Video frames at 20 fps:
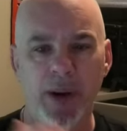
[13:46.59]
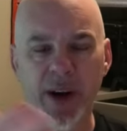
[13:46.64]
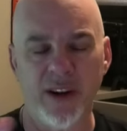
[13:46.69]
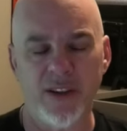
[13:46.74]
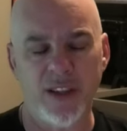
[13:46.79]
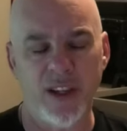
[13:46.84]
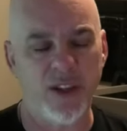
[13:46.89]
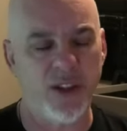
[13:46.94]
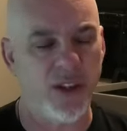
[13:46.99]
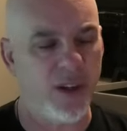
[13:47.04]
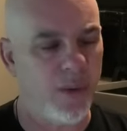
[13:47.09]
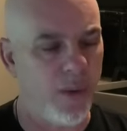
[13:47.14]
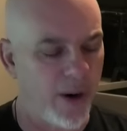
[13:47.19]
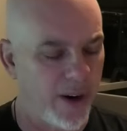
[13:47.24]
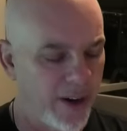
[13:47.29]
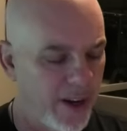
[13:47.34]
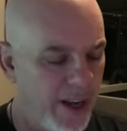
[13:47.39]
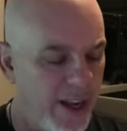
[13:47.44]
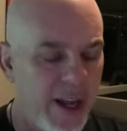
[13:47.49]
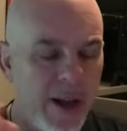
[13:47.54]
but here's how it's going to
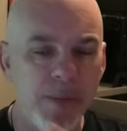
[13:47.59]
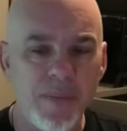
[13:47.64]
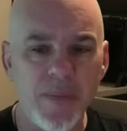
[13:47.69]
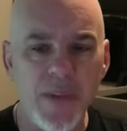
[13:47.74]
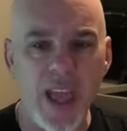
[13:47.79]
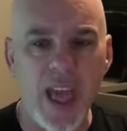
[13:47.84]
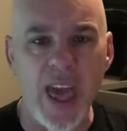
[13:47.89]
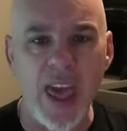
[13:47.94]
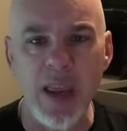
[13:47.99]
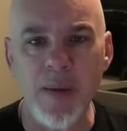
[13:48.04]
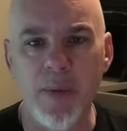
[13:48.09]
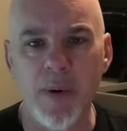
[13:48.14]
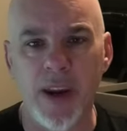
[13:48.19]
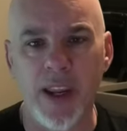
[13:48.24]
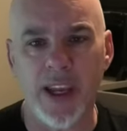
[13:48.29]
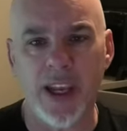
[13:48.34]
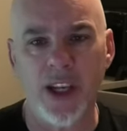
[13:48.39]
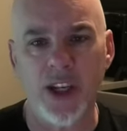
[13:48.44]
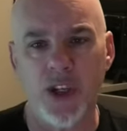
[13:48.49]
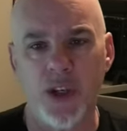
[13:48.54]
work.
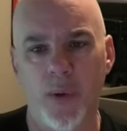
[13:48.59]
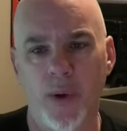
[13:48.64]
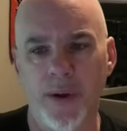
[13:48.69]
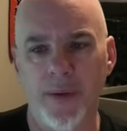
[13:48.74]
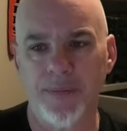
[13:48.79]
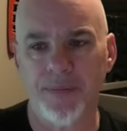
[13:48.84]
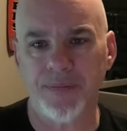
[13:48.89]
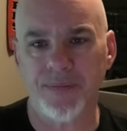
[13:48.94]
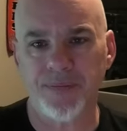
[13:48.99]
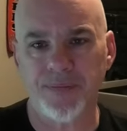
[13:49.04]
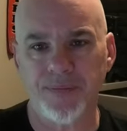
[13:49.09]
Anybody can join.